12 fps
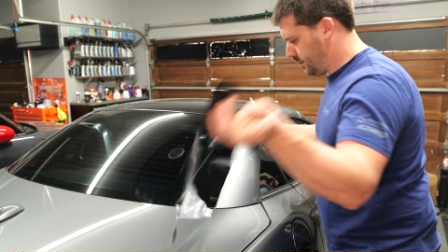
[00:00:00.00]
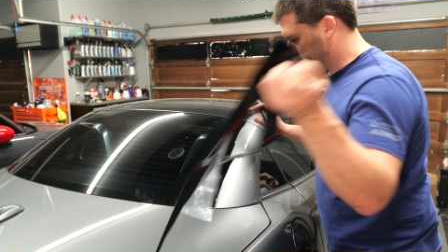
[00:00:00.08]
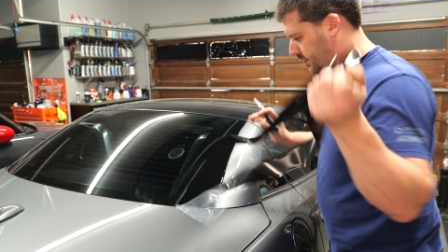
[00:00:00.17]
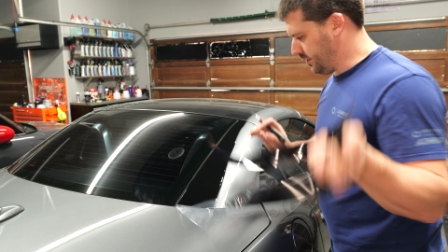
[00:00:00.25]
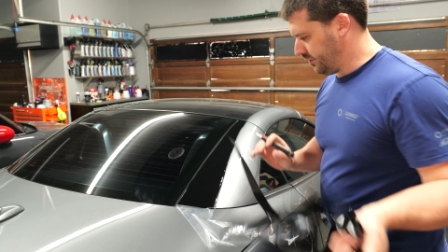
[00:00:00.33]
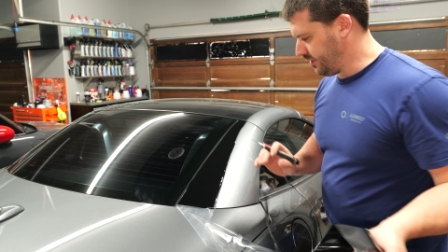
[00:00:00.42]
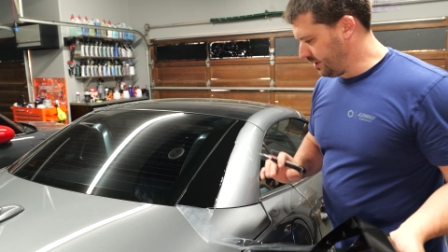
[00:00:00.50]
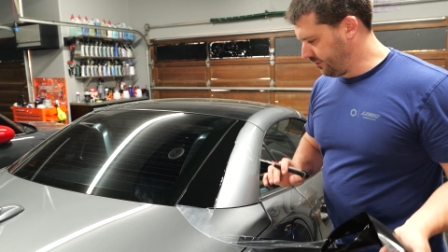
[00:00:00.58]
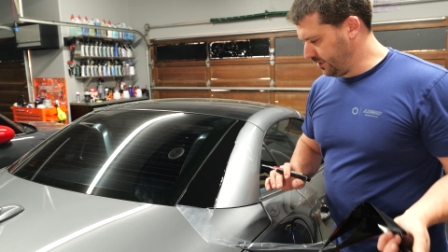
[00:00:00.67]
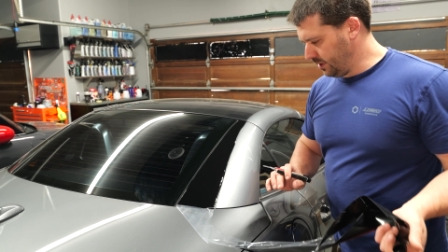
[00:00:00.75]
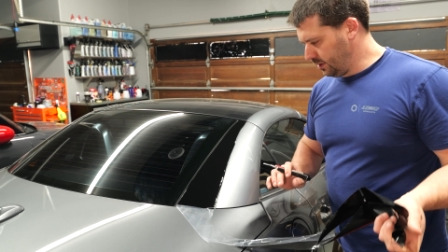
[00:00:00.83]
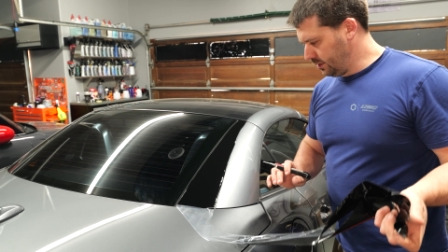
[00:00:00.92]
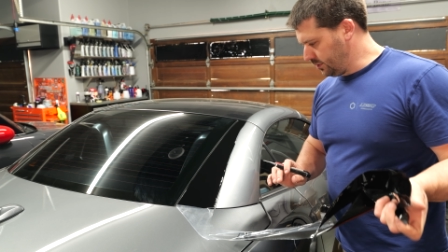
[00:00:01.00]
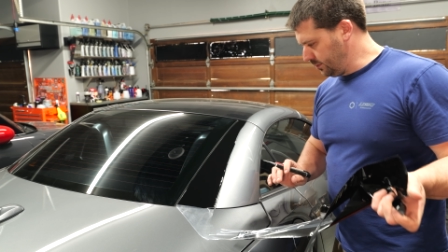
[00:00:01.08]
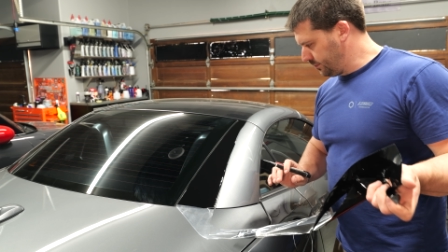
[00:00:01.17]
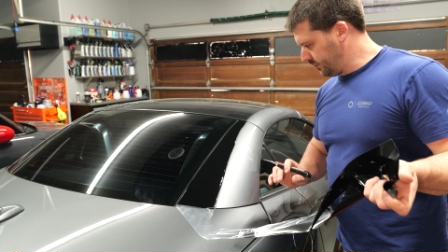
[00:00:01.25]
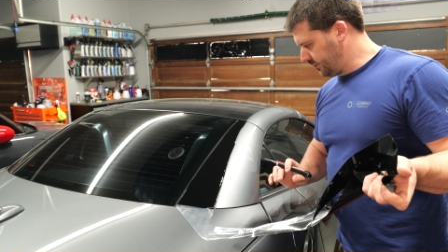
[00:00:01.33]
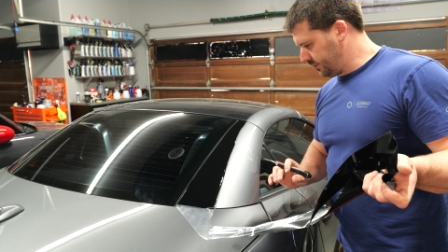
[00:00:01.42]
peel this off here.
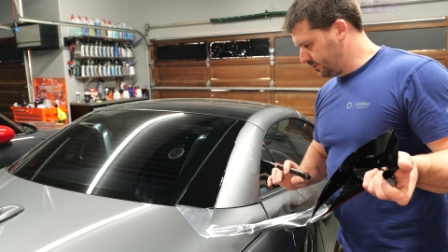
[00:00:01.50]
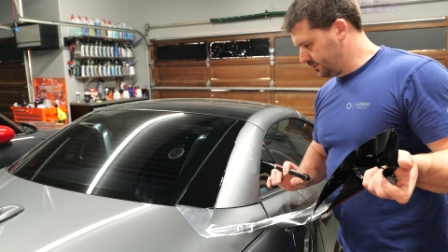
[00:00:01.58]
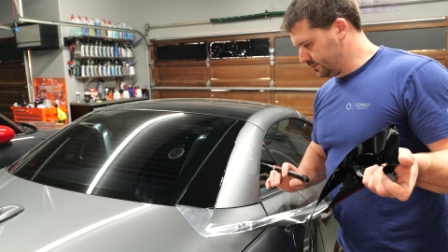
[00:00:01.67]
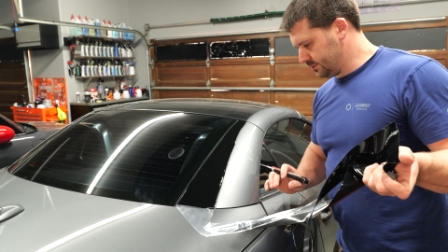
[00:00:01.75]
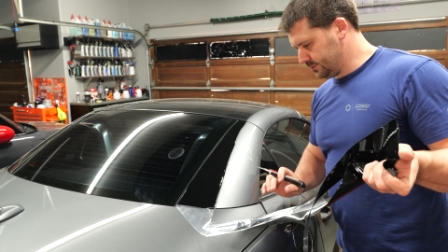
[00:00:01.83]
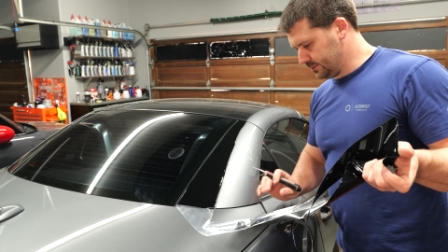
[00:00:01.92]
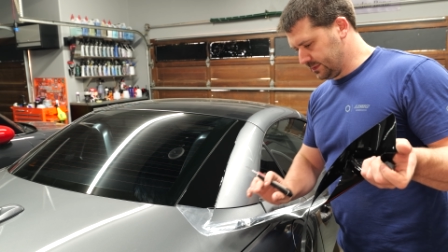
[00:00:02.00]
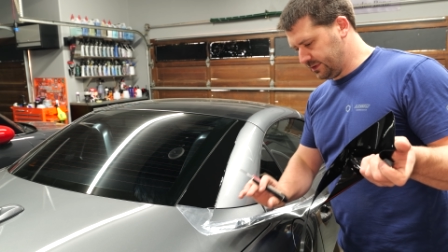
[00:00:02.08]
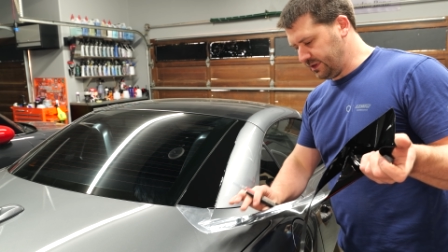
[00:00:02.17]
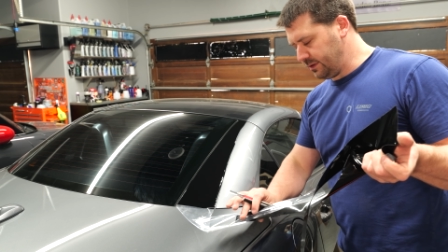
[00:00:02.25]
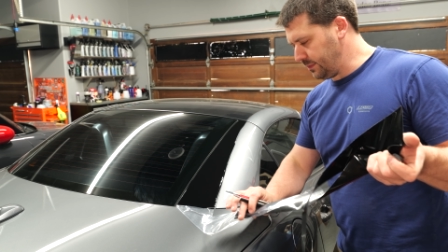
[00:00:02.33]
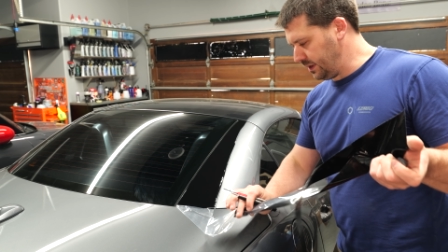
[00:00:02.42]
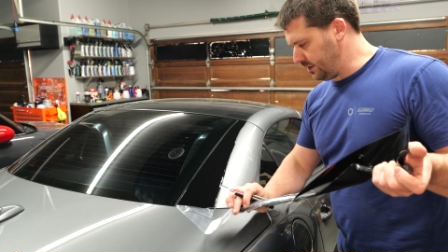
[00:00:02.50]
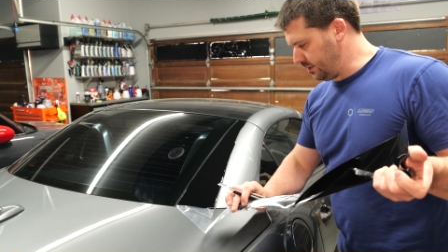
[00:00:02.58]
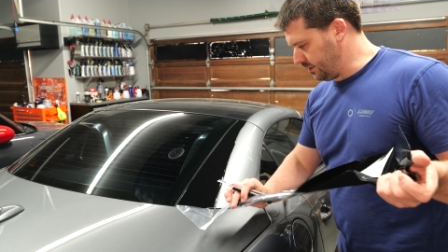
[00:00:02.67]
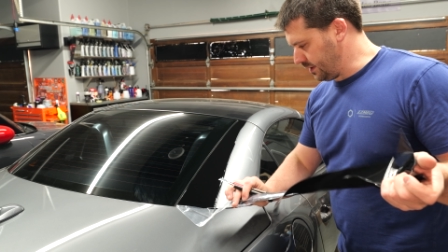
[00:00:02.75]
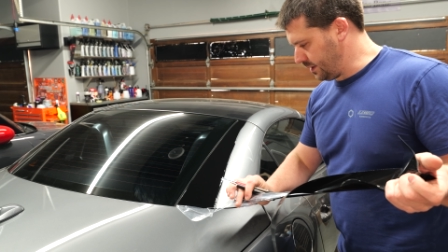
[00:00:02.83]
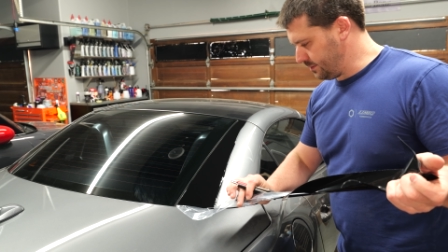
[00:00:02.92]
Oops, didn't mean to
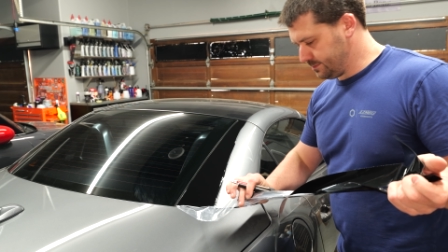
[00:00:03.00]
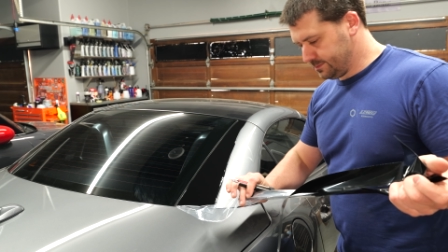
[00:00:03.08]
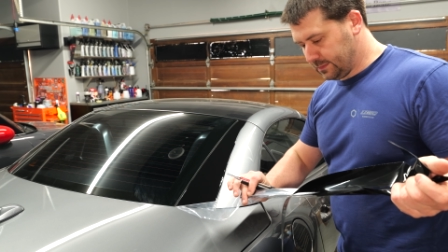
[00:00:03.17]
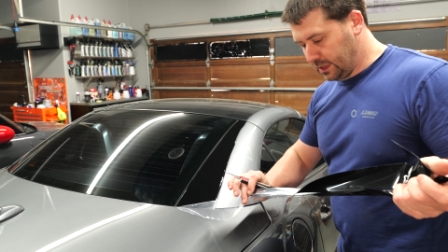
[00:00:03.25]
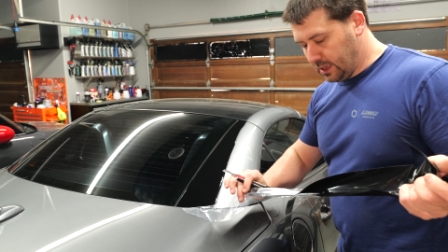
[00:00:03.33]
do that.